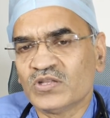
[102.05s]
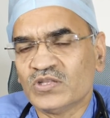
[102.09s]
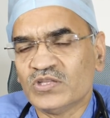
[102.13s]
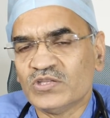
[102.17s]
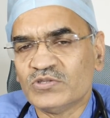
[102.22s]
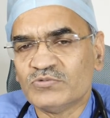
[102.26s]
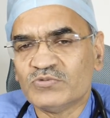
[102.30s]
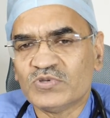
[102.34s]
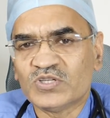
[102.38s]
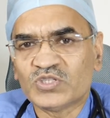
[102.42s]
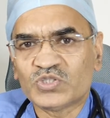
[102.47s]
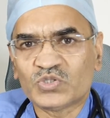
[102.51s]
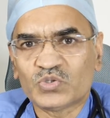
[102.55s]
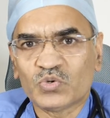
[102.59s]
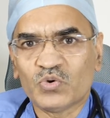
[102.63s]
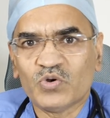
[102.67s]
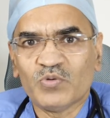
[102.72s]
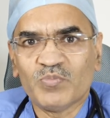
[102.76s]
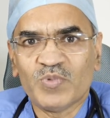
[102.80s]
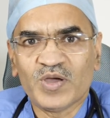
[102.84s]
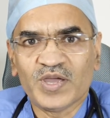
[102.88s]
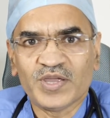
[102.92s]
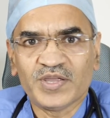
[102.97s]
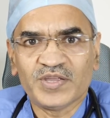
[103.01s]
This was
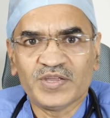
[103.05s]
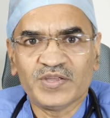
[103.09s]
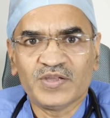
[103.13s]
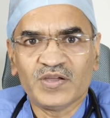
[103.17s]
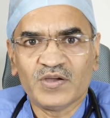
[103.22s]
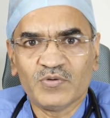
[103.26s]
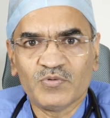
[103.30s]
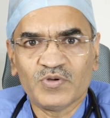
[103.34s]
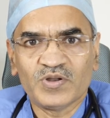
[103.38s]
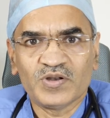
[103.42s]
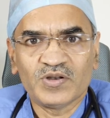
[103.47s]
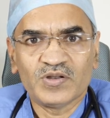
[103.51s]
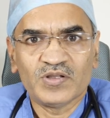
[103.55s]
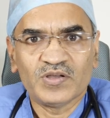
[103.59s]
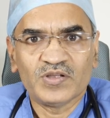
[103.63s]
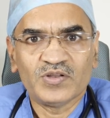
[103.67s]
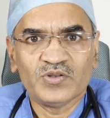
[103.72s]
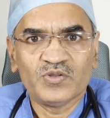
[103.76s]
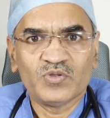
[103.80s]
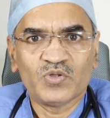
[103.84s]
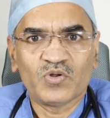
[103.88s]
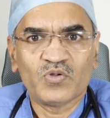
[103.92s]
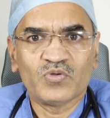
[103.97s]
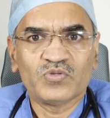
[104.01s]
told by our uh,
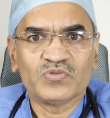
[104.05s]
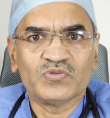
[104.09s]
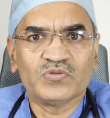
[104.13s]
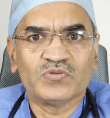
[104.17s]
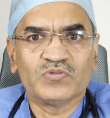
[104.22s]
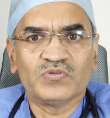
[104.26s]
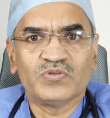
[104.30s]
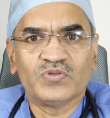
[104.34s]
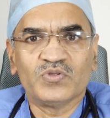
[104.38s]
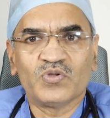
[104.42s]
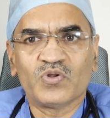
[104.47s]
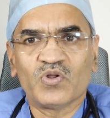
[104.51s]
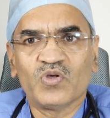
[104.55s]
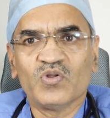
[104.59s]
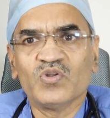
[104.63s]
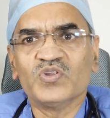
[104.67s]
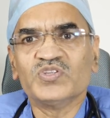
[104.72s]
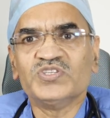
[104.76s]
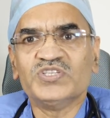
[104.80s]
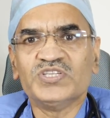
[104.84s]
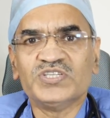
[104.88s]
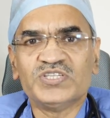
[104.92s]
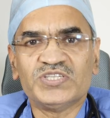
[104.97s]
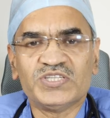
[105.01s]
neuro
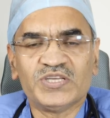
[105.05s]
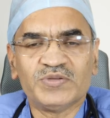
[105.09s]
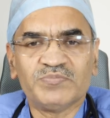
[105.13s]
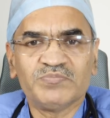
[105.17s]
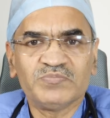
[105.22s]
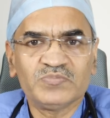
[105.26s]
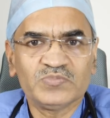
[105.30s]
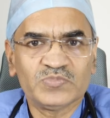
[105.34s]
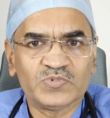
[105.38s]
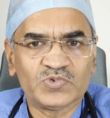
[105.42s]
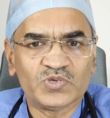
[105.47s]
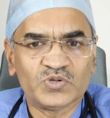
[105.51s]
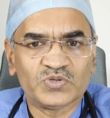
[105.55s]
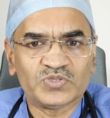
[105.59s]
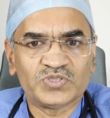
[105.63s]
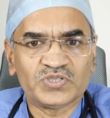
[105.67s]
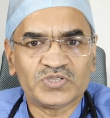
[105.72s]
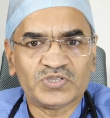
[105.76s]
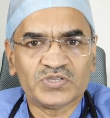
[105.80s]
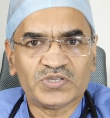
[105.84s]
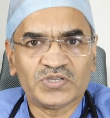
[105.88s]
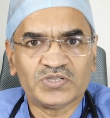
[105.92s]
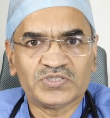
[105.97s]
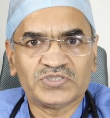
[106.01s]
neurology team,
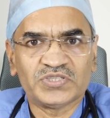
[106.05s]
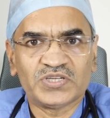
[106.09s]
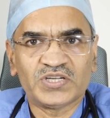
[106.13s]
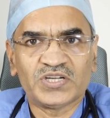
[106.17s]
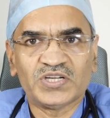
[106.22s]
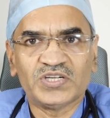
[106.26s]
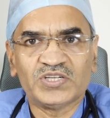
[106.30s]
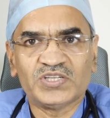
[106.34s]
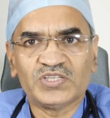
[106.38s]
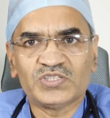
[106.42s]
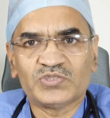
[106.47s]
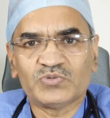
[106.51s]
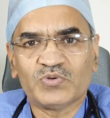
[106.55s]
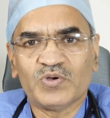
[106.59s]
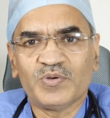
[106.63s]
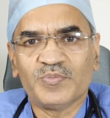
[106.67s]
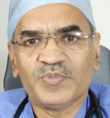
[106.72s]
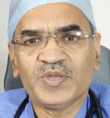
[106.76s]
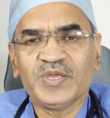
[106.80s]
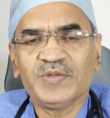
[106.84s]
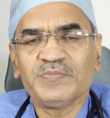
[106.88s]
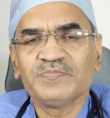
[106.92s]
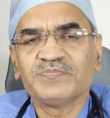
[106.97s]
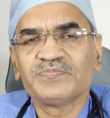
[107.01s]
Doctor
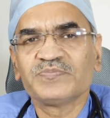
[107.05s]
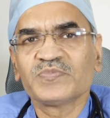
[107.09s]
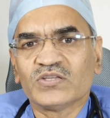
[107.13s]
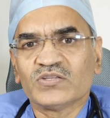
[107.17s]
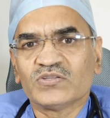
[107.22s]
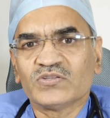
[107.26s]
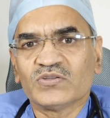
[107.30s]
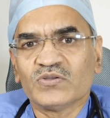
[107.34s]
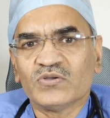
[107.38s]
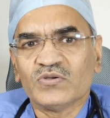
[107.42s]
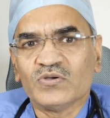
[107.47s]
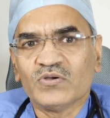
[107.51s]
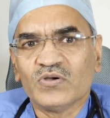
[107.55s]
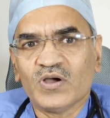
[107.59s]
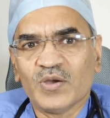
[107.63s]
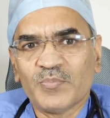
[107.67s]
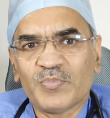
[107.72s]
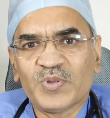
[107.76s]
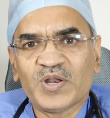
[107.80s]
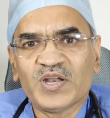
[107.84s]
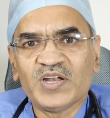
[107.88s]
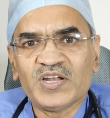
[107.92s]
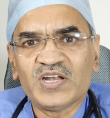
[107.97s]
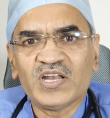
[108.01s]
Shrikanthaswamy. So
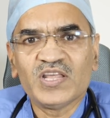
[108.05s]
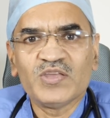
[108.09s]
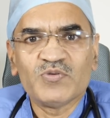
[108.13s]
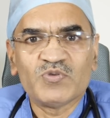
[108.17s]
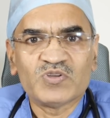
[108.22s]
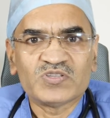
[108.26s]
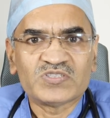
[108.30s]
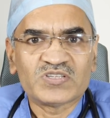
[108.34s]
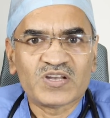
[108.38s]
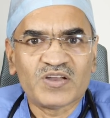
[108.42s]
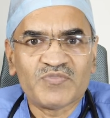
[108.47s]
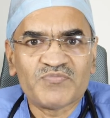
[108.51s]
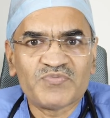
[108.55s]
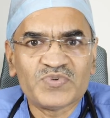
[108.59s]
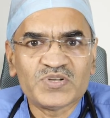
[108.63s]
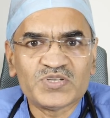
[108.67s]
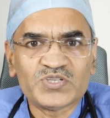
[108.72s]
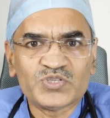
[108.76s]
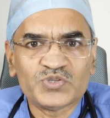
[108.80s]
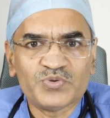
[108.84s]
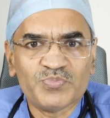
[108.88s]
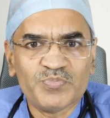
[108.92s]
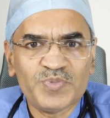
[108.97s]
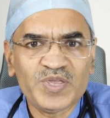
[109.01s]
apparently he was
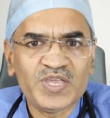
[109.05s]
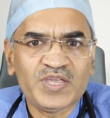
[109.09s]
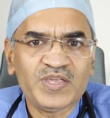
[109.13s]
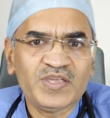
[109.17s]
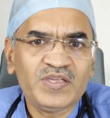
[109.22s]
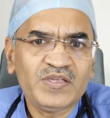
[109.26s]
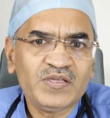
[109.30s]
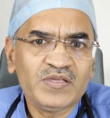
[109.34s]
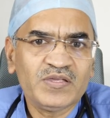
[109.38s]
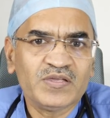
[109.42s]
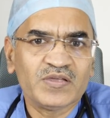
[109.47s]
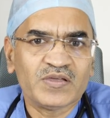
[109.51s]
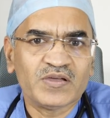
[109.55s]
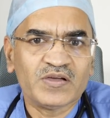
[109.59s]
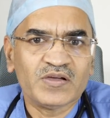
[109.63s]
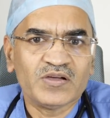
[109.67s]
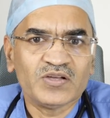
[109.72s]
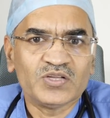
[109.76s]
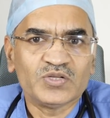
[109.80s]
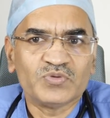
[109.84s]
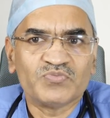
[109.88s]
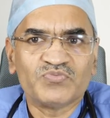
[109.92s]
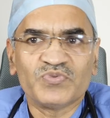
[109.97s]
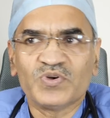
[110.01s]
referred to me
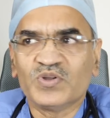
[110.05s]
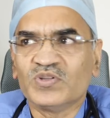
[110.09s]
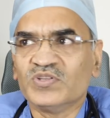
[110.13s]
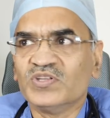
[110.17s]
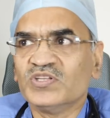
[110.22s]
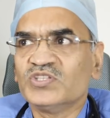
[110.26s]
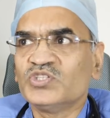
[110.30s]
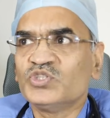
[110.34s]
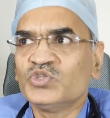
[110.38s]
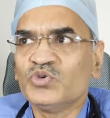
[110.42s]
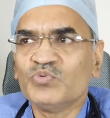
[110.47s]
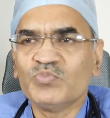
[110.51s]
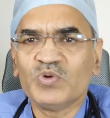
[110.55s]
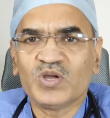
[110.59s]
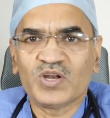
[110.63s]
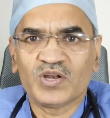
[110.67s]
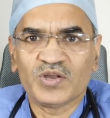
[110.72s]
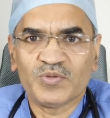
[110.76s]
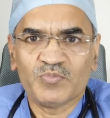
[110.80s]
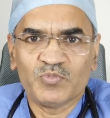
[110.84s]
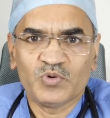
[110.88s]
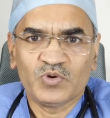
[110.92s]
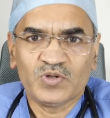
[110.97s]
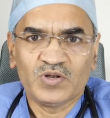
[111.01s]
uh, for the tumor
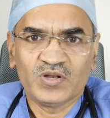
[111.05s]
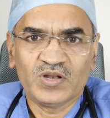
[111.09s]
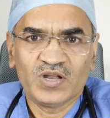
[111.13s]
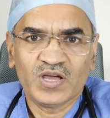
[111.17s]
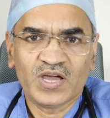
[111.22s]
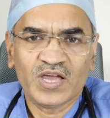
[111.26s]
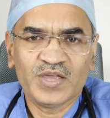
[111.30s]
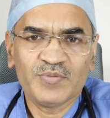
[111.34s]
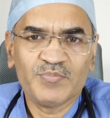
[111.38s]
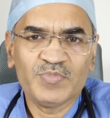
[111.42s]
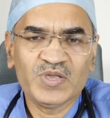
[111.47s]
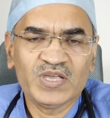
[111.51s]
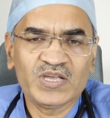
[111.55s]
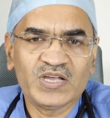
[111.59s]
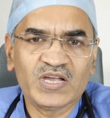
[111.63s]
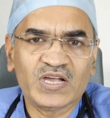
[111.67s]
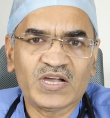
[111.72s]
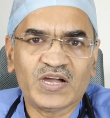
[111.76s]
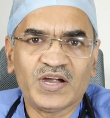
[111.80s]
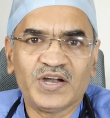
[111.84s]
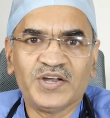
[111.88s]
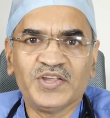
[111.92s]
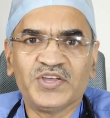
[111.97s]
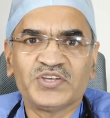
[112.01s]
removal. I, being
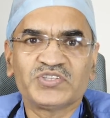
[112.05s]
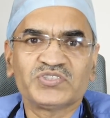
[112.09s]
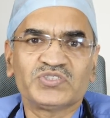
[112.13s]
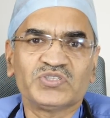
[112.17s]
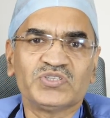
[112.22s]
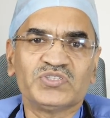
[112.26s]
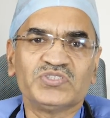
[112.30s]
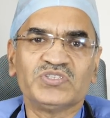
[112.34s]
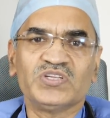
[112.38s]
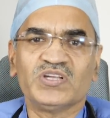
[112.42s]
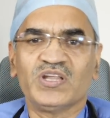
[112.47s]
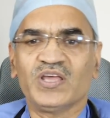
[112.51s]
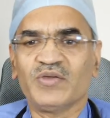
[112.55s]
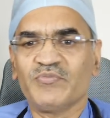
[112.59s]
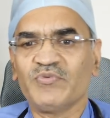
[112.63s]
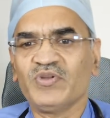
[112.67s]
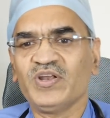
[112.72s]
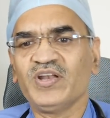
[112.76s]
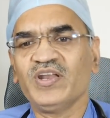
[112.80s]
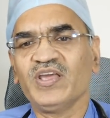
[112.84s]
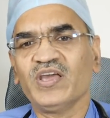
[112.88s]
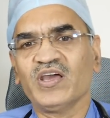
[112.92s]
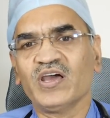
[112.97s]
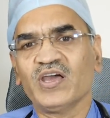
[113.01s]
a cardiac surgeon,
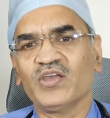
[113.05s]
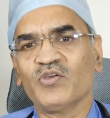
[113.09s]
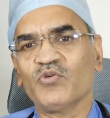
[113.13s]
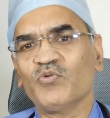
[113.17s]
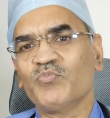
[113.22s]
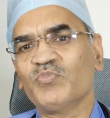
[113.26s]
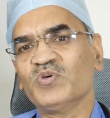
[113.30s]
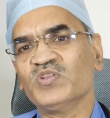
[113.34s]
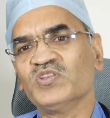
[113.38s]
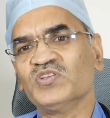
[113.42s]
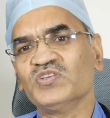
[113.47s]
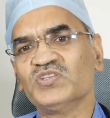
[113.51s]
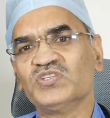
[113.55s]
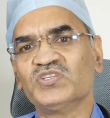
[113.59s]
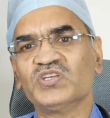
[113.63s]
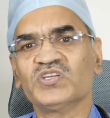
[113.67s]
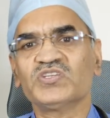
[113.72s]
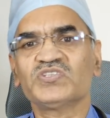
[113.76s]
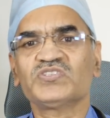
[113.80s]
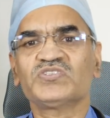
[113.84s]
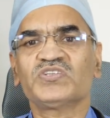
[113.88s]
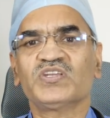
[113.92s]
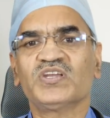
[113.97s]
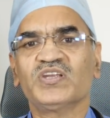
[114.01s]
every day I open the
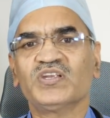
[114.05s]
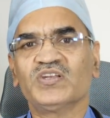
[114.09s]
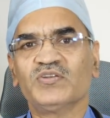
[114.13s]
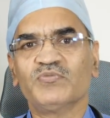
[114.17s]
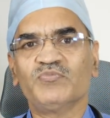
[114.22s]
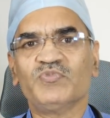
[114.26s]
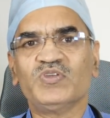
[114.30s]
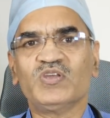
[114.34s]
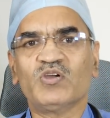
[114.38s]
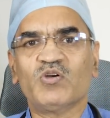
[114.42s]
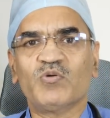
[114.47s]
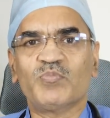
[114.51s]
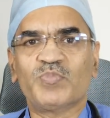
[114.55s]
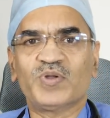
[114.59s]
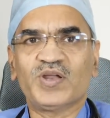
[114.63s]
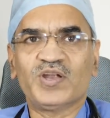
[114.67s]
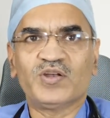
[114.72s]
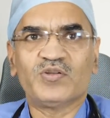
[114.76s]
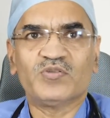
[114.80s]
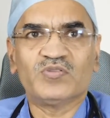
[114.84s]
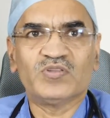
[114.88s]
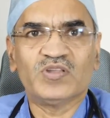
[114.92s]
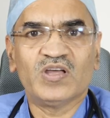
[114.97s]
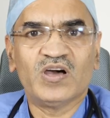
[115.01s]
chest and we
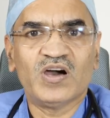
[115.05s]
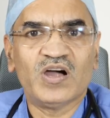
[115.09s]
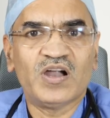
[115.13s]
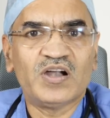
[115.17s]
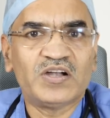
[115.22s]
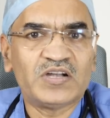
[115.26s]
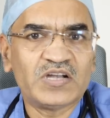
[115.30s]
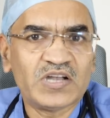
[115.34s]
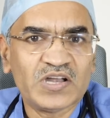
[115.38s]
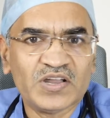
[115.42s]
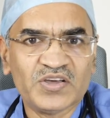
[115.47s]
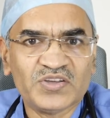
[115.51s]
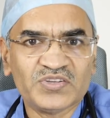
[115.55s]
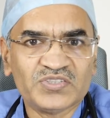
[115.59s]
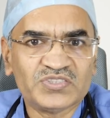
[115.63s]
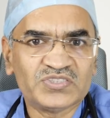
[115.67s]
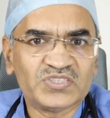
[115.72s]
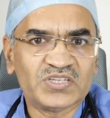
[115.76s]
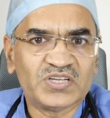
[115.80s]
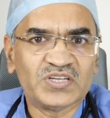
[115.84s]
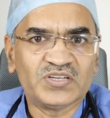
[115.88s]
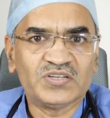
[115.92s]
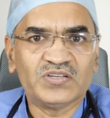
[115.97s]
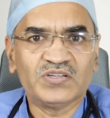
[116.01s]
operate on the heart,
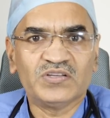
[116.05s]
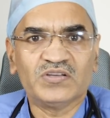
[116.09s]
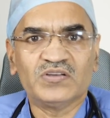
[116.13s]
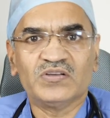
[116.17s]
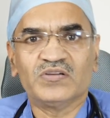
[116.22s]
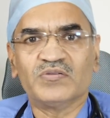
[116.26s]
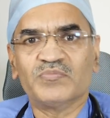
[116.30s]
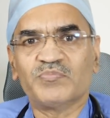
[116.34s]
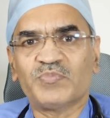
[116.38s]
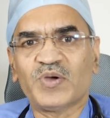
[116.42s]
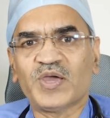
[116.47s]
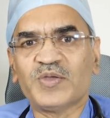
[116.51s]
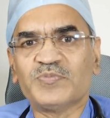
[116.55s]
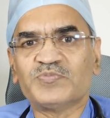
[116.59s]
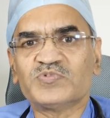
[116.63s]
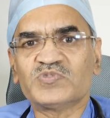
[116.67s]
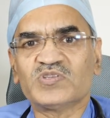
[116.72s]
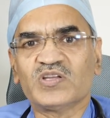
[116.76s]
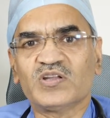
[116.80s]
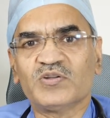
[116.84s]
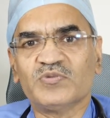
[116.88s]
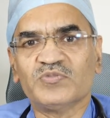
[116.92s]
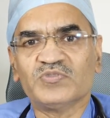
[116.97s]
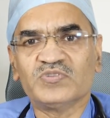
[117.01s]
lungs, and uh,
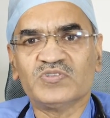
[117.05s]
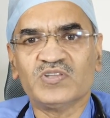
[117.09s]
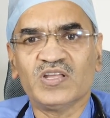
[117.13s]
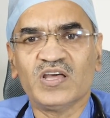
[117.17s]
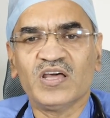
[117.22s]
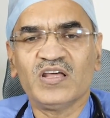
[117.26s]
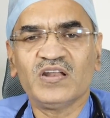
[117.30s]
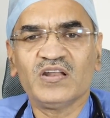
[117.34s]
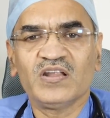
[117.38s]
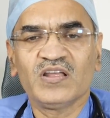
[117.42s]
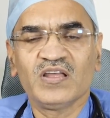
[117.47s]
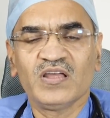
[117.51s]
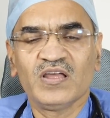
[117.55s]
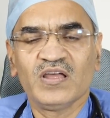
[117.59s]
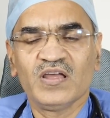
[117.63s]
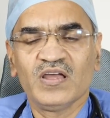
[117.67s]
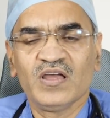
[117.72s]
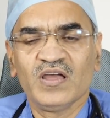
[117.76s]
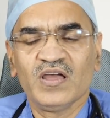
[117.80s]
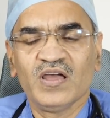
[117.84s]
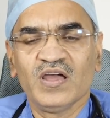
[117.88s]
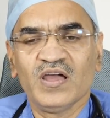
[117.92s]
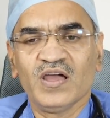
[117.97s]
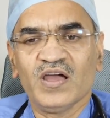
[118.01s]
pipes around there.
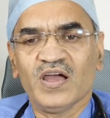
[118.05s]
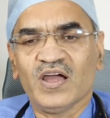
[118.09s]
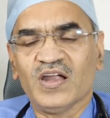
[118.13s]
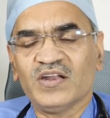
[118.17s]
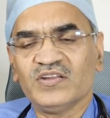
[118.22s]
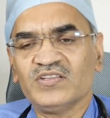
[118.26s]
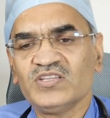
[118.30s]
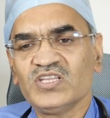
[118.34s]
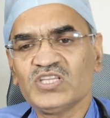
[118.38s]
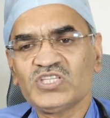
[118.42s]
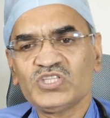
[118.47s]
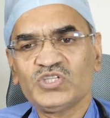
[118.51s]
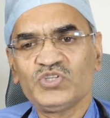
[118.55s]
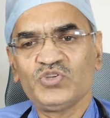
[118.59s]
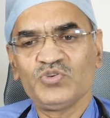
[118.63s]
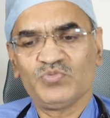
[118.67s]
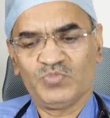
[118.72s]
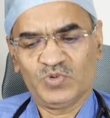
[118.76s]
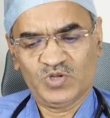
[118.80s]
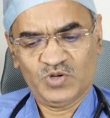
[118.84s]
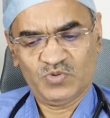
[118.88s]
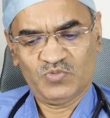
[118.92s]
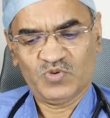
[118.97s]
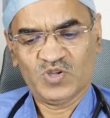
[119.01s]
And this
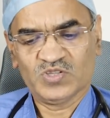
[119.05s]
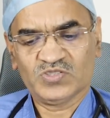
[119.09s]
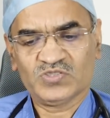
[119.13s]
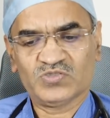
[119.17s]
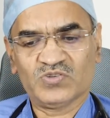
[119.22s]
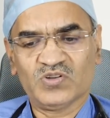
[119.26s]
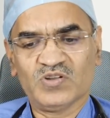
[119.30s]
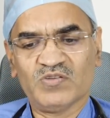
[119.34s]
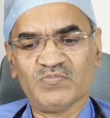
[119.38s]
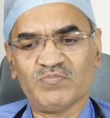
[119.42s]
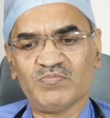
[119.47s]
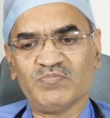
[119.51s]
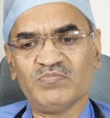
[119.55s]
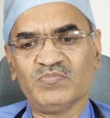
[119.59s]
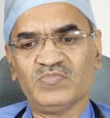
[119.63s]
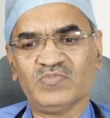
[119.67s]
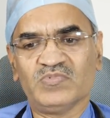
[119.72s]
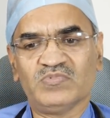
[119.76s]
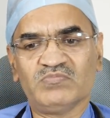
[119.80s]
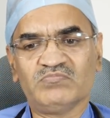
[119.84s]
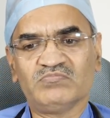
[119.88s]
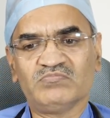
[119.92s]
tumor was sort of